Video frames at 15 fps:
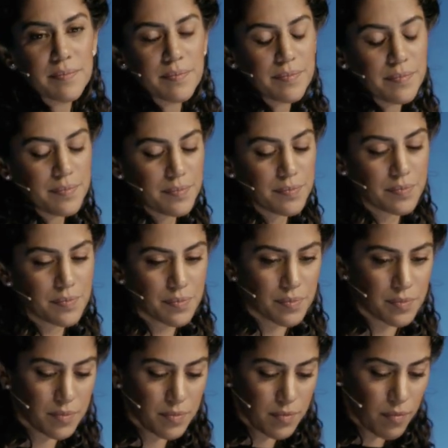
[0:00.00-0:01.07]

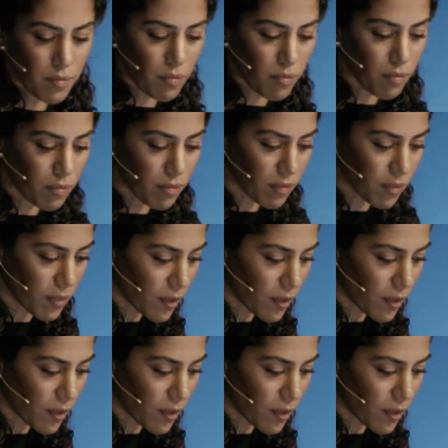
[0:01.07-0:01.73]
Nobody speaks.